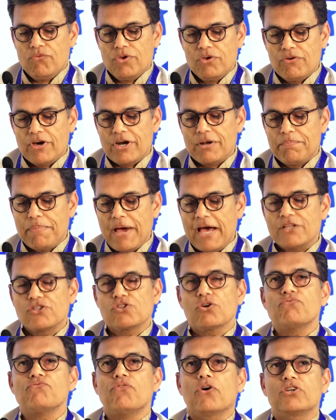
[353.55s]
we were a batch
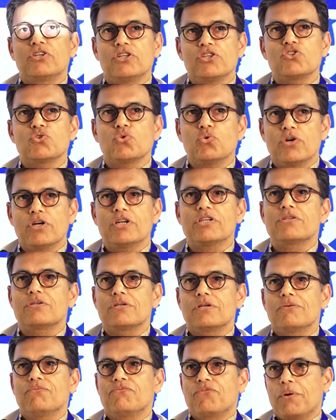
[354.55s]
of 40
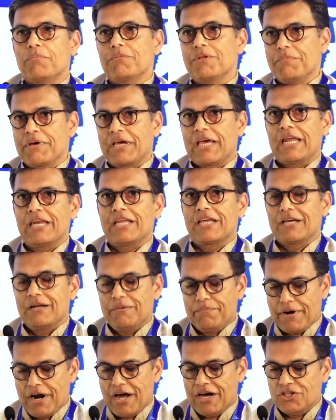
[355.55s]
students from the
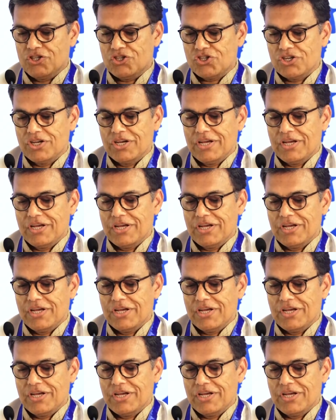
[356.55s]
mechanical branch,